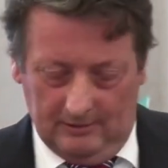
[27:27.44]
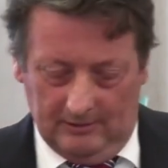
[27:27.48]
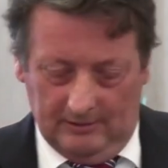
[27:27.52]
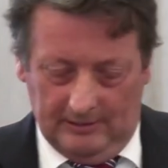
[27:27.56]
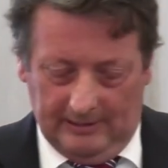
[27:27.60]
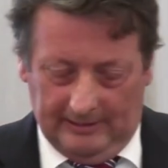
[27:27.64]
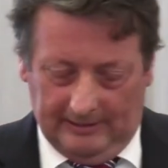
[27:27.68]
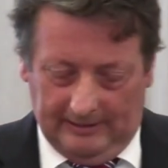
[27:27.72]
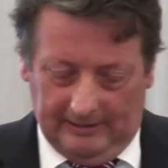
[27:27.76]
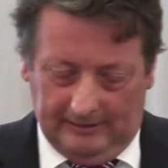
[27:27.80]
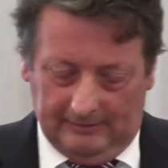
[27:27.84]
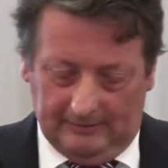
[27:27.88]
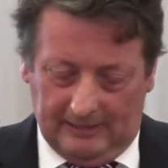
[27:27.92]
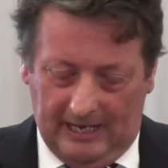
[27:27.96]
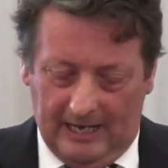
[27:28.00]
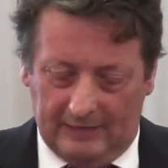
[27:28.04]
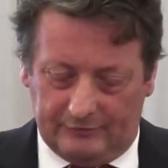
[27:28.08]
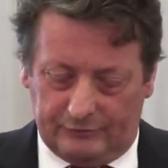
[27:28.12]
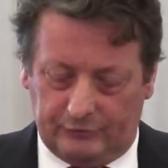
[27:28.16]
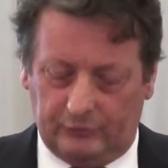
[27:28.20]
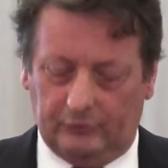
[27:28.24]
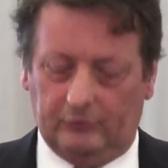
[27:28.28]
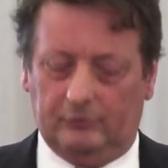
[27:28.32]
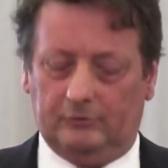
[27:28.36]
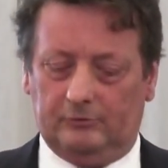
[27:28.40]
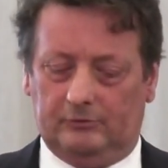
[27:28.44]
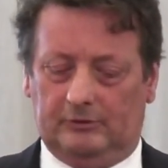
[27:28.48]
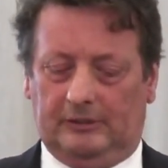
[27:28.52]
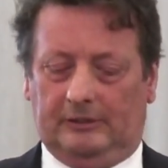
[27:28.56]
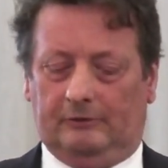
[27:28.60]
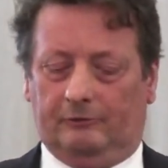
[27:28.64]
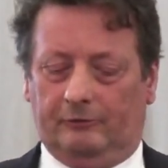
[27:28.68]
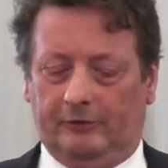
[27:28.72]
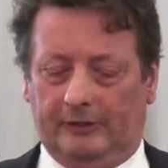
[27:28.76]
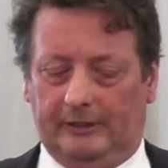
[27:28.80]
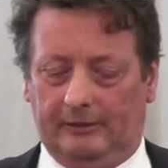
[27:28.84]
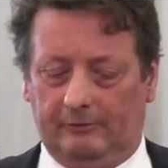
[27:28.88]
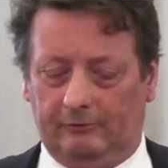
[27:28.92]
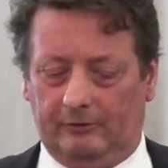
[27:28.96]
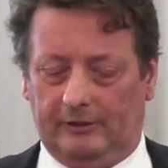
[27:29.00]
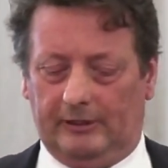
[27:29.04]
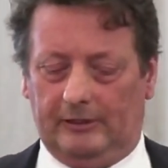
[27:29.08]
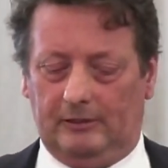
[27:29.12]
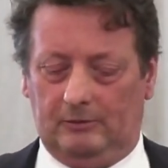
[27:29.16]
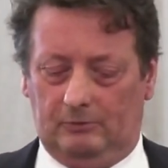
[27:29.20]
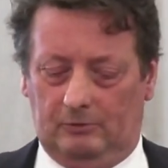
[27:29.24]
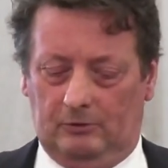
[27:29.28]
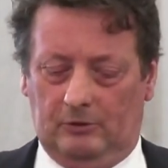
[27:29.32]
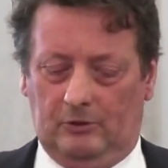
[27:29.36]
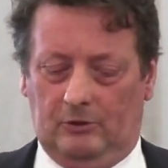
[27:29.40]
And
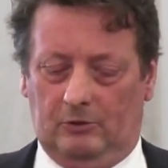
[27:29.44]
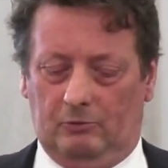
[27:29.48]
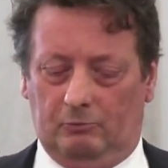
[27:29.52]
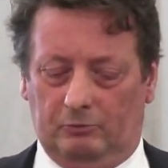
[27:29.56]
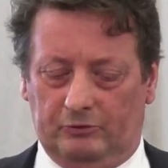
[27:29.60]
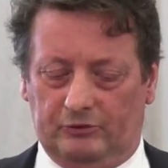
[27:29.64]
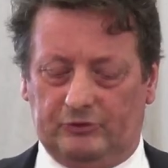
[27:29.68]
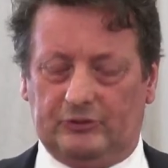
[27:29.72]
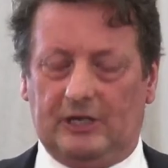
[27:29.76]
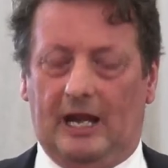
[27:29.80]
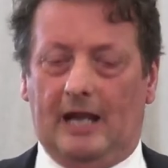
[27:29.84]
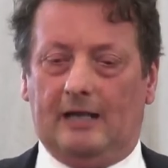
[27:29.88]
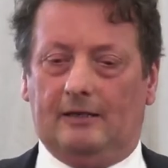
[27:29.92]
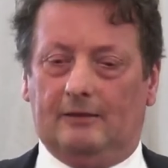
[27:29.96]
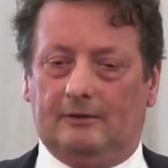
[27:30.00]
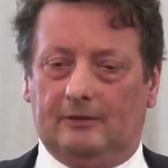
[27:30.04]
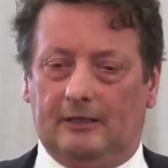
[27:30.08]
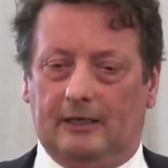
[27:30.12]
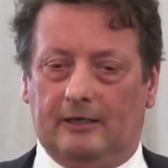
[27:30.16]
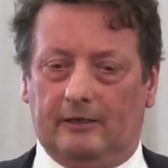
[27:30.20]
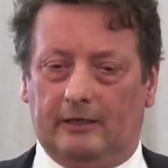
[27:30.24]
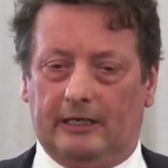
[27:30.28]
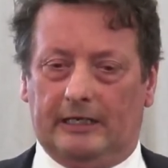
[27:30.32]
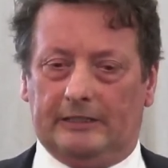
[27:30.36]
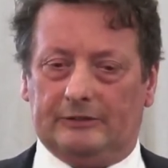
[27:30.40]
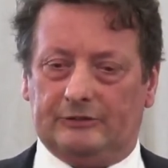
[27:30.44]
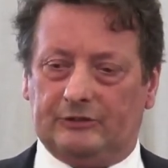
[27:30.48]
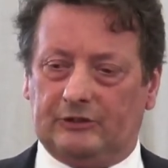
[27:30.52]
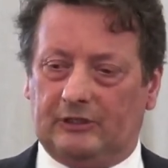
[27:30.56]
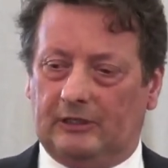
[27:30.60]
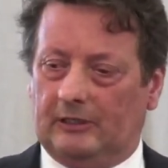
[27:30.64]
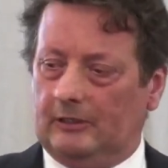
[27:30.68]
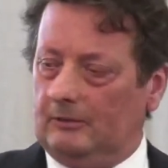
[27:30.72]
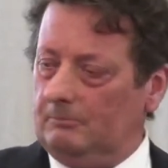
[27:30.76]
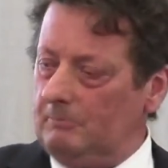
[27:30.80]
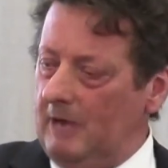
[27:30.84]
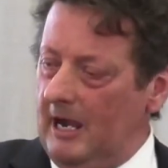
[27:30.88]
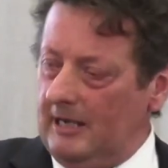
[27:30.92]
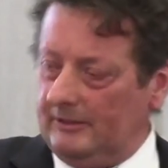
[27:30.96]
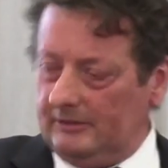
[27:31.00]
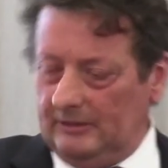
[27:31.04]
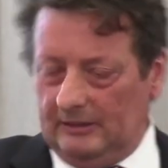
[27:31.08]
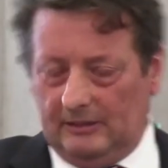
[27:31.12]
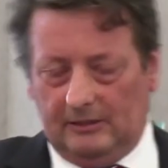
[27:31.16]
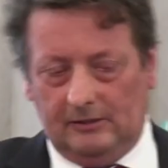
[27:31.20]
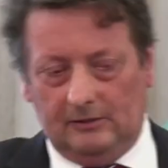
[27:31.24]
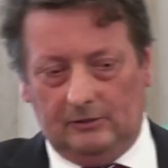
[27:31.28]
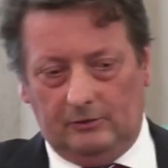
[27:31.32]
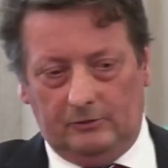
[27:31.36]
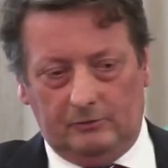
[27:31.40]
Asa-Neriri was standing there as King.
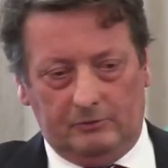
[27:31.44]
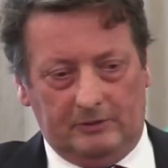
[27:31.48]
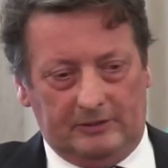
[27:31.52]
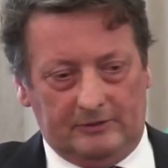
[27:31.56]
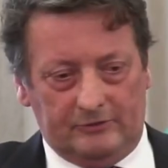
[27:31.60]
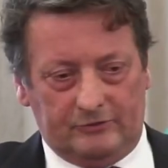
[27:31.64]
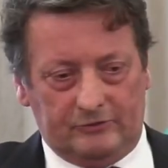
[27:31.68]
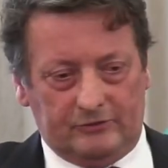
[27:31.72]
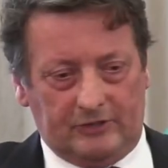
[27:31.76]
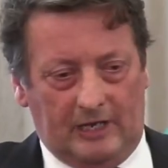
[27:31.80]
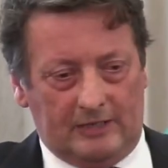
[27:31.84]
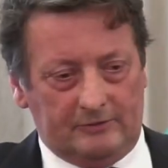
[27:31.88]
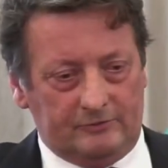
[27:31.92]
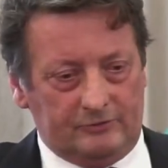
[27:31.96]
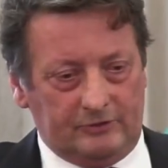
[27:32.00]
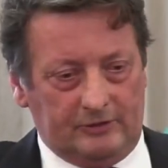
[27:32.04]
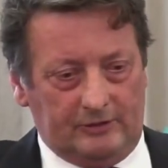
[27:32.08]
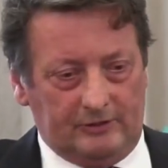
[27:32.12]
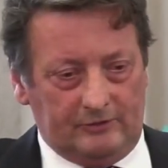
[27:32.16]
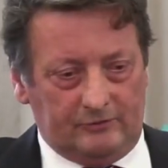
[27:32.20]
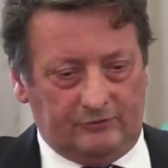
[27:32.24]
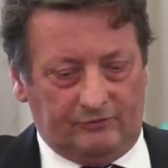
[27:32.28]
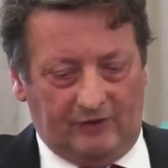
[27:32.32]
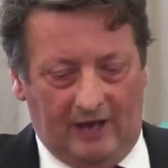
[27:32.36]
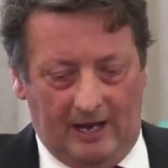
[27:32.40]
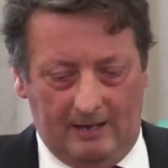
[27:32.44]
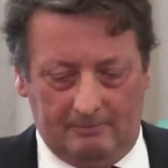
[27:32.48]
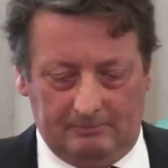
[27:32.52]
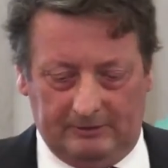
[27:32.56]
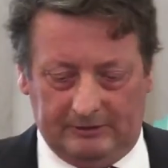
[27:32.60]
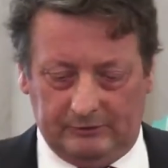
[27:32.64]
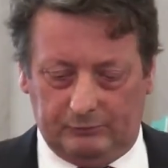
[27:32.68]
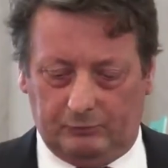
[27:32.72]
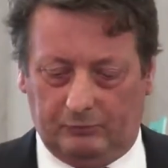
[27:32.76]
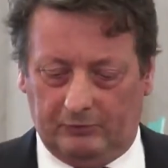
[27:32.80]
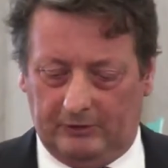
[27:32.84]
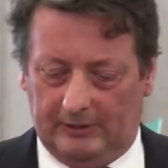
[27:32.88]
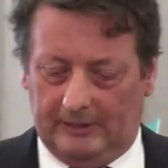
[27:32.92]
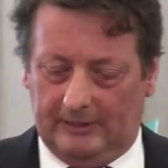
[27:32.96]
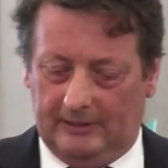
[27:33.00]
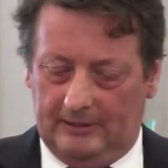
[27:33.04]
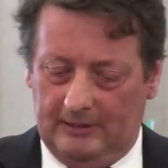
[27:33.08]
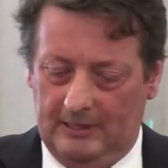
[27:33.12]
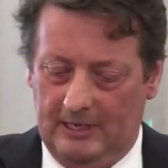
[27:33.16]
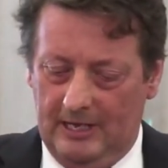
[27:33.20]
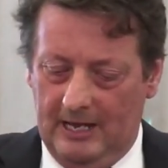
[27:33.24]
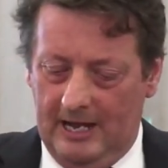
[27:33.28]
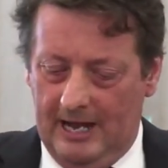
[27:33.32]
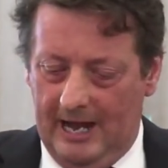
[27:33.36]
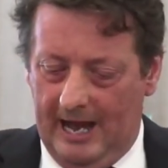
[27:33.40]
Matiilu and his sons and his families were there,
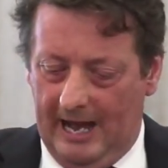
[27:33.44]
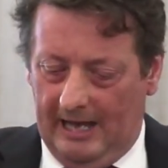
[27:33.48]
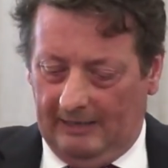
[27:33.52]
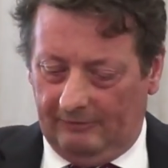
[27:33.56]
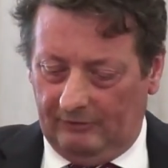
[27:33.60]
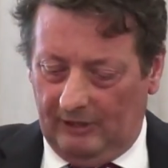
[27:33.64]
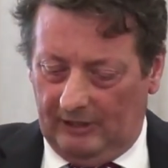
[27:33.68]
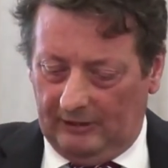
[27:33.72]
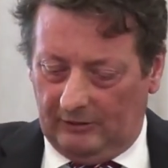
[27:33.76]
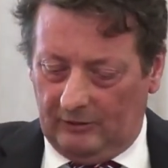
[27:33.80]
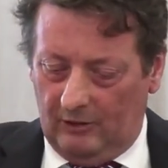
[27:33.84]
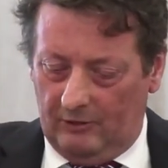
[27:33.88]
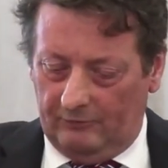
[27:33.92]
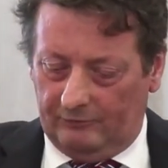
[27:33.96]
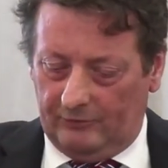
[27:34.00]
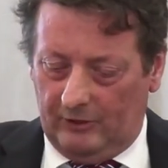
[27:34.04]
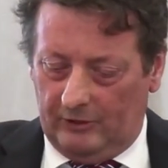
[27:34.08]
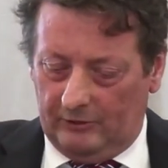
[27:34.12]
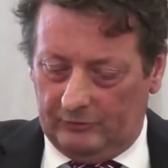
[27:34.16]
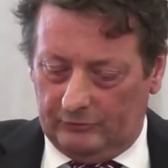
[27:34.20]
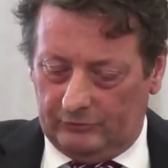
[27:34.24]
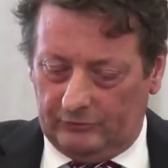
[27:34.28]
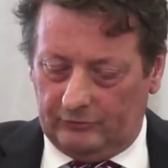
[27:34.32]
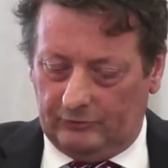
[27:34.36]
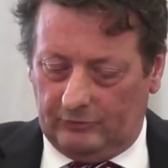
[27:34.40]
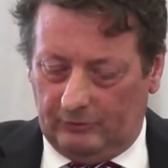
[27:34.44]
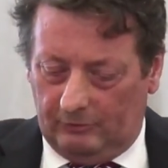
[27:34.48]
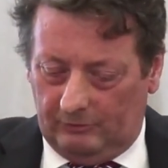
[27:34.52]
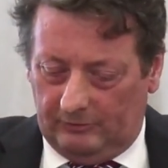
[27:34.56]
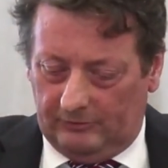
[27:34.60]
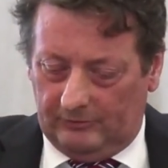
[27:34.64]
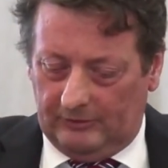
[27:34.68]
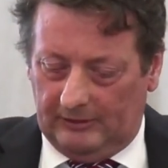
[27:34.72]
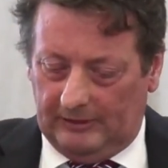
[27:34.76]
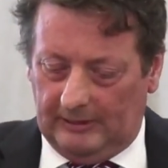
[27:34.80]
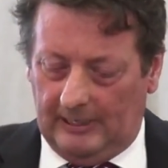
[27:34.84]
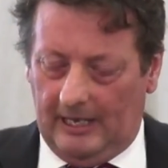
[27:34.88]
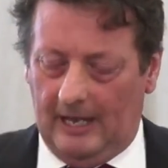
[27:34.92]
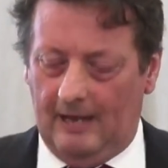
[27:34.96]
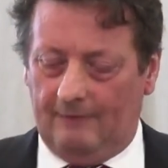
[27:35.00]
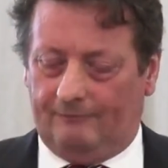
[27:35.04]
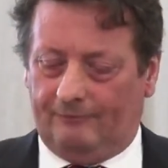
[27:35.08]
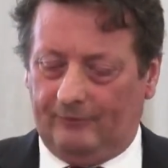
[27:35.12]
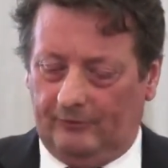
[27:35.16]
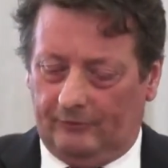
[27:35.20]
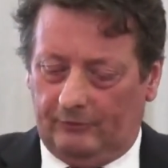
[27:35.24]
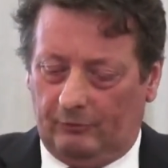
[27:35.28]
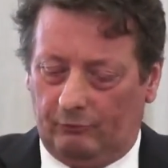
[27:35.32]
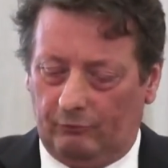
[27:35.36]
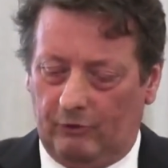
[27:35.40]
and they got the
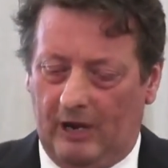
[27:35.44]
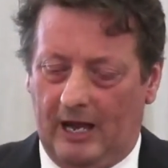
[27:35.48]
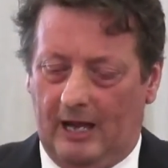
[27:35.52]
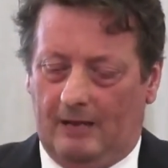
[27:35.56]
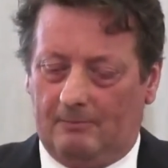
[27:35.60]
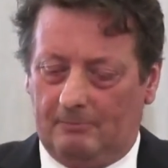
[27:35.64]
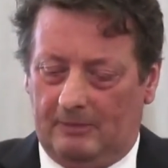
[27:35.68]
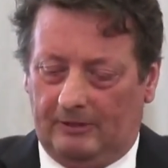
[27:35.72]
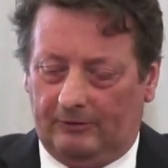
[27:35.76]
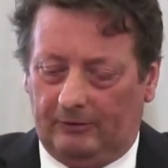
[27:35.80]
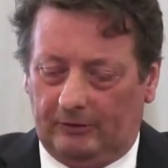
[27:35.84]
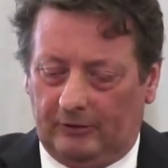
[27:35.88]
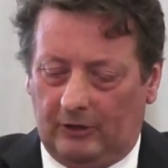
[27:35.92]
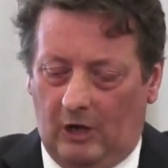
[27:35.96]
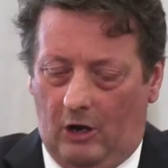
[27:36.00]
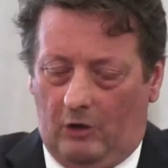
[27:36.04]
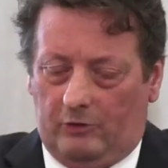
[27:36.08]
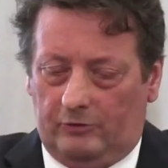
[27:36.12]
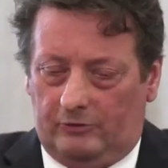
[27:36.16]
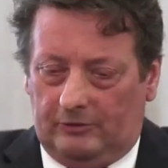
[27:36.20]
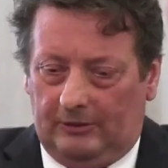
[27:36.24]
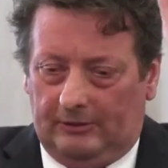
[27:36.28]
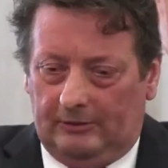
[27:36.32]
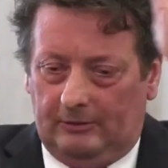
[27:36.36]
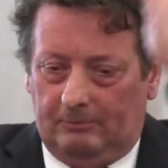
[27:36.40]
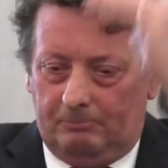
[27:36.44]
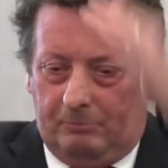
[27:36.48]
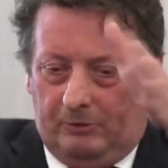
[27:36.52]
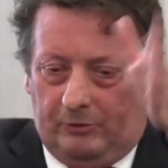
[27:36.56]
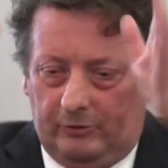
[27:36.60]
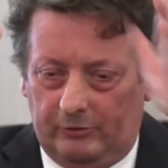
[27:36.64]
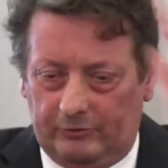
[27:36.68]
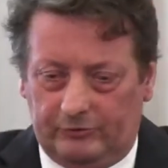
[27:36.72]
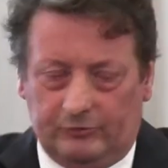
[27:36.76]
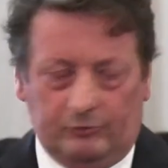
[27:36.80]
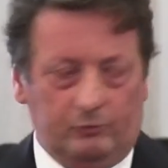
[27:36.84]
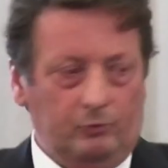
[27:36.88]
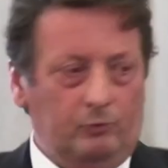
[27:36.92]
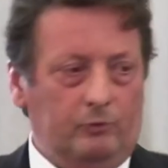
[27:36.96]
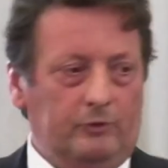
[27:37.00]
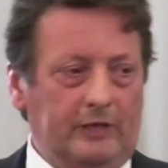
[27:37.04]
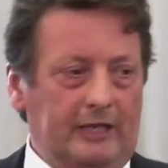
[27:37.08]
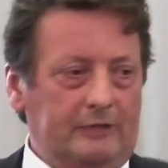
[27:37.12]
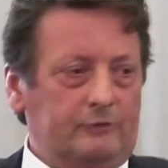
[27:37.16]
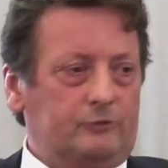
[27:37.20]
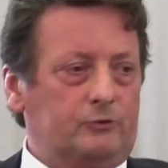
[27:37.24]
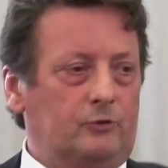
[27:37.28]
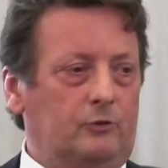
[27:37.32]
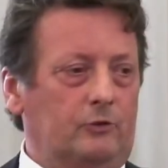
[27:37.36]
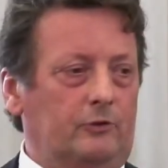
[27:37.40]
heifer, the ram and the goat and the birds and all
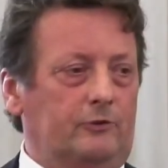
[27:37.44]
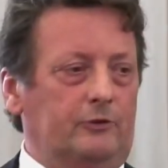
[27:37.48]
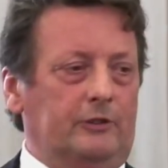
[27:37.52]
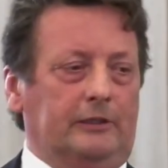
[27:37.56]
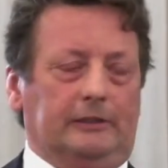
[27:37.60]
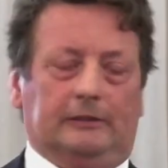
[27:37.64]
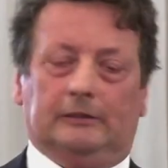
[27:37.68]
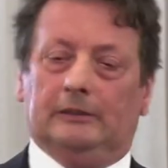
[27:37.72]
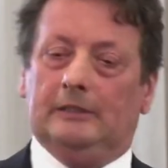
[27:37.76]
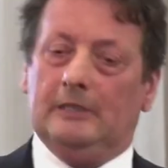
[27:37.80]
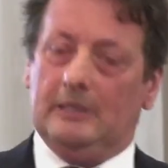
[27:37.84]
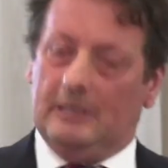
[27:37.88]
that sort of thing.